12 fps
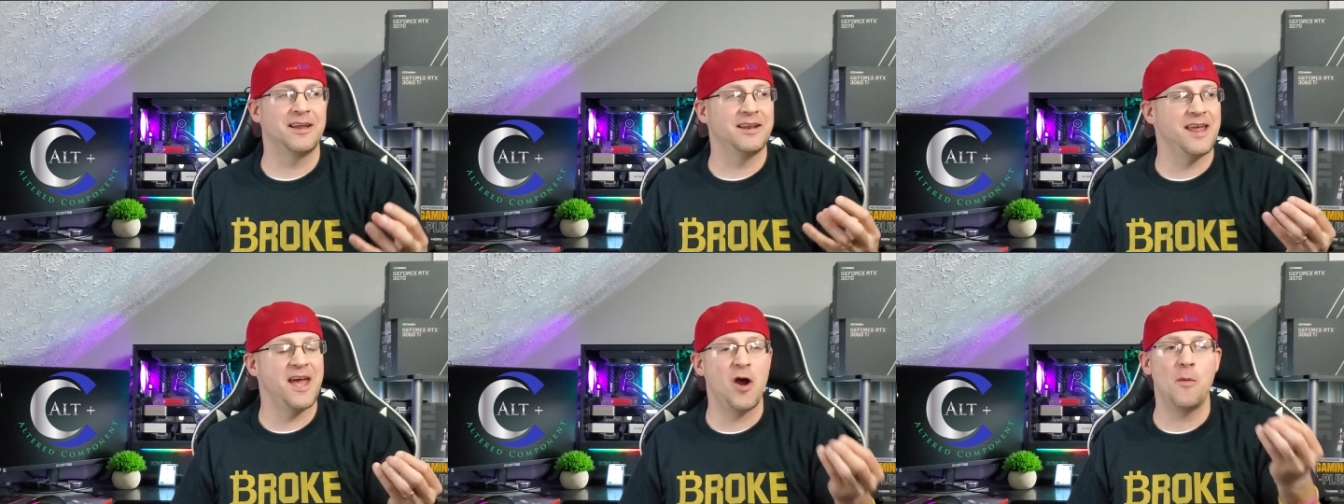
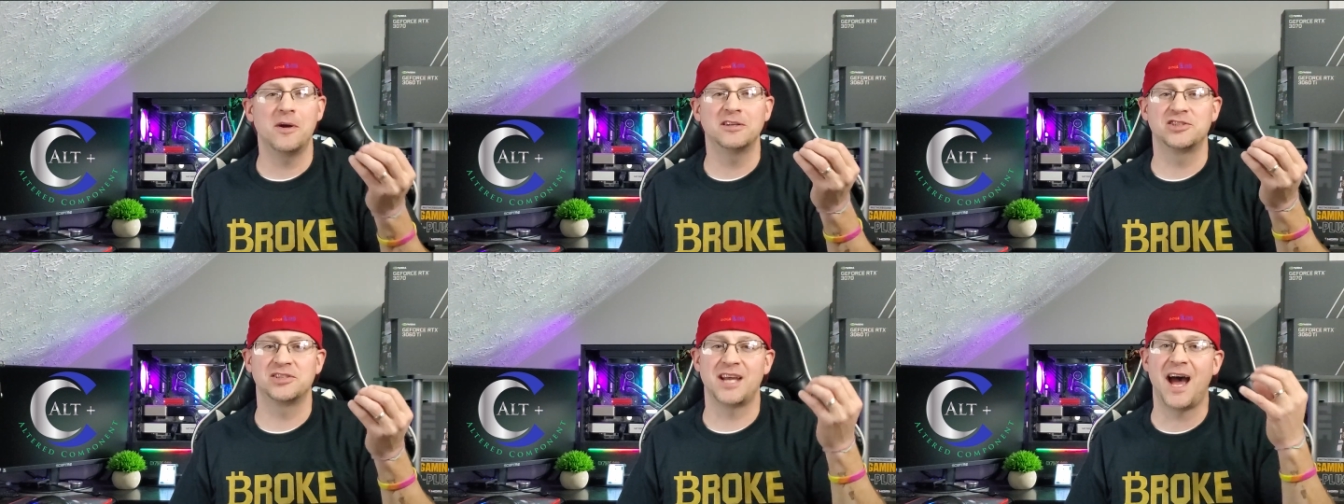and how
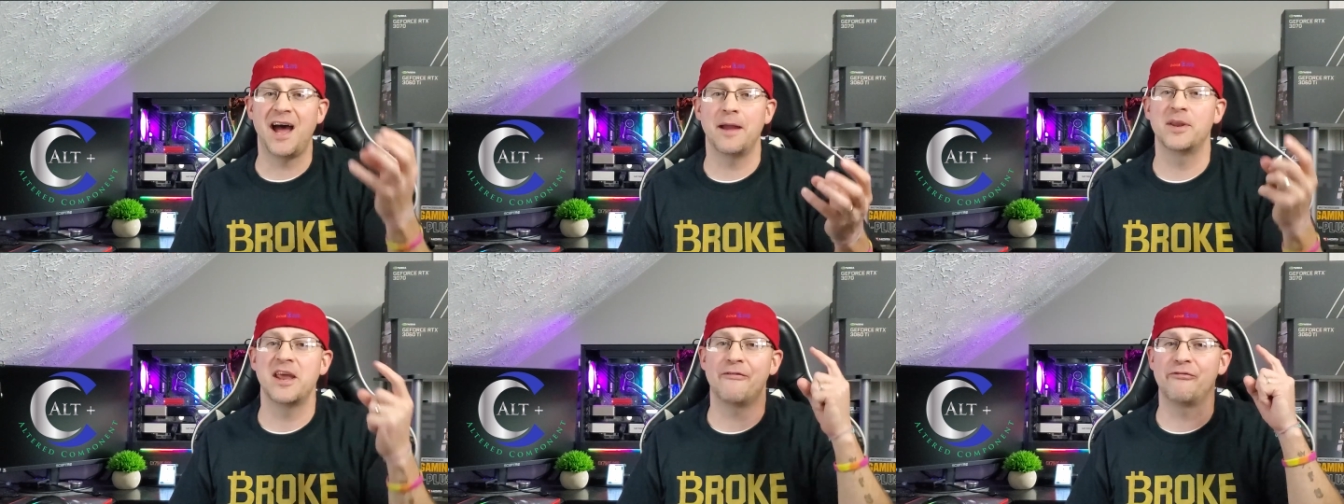much
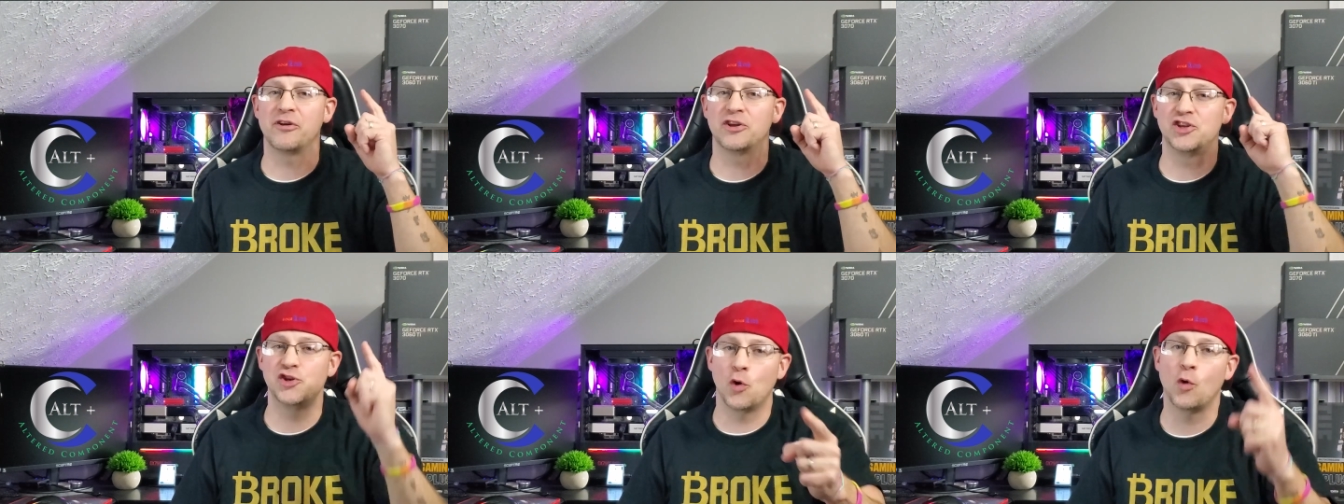time and effort
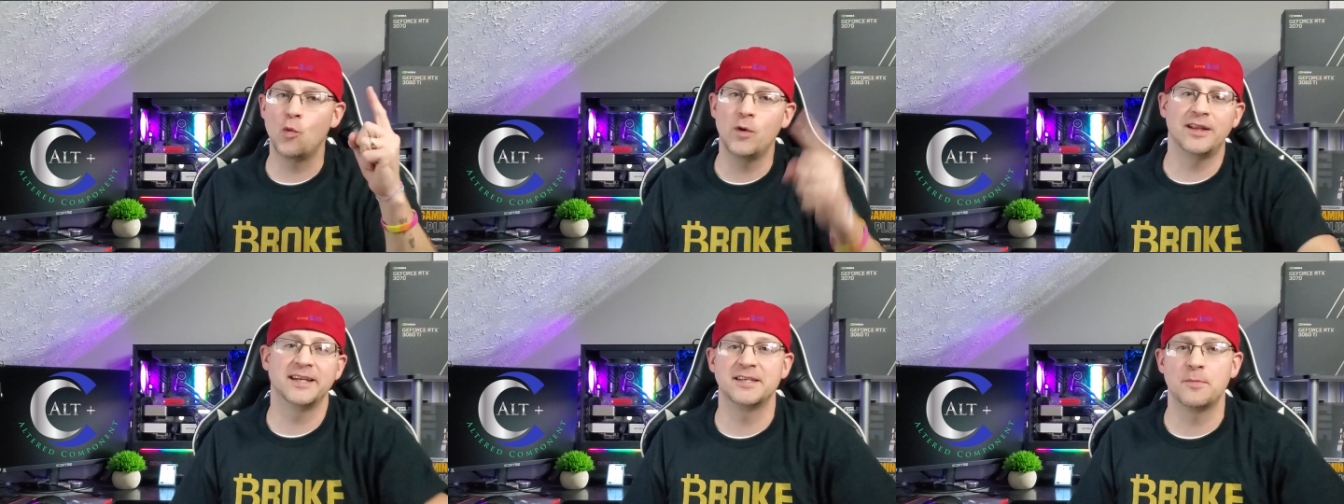you're
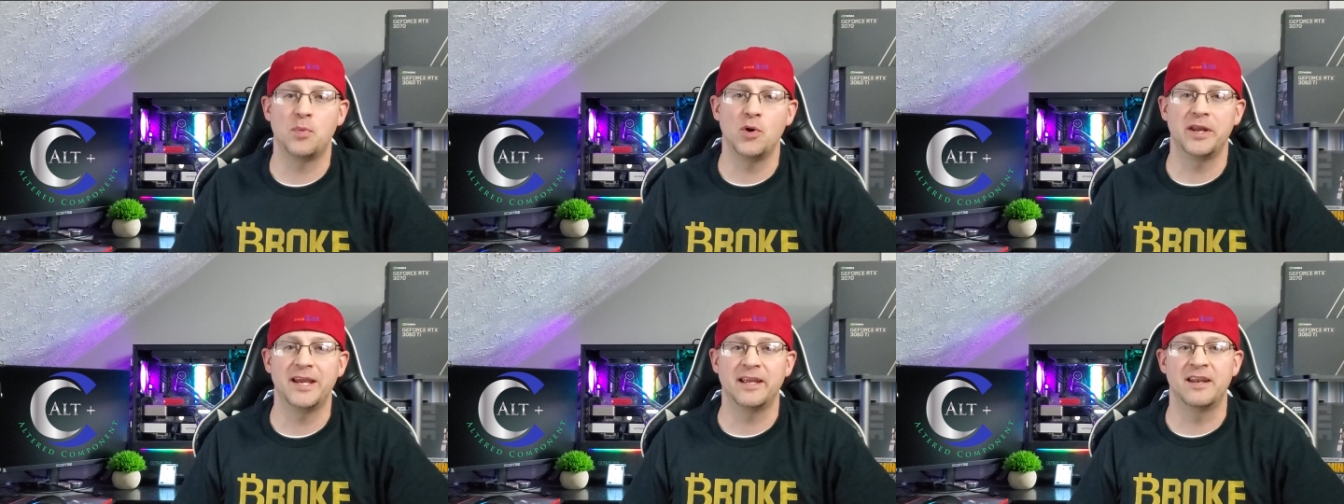willing to
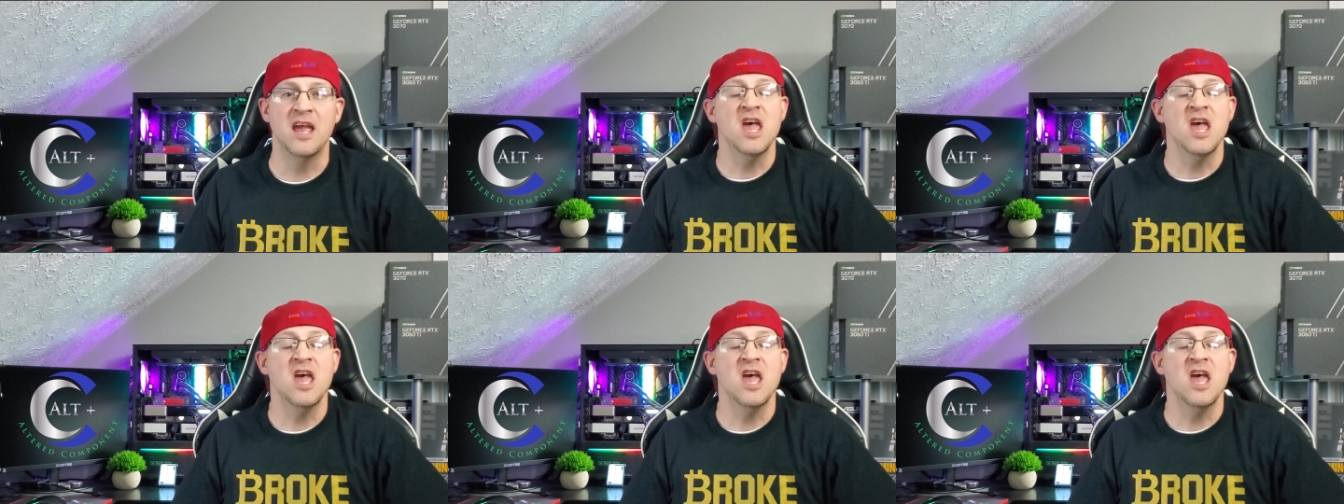put in.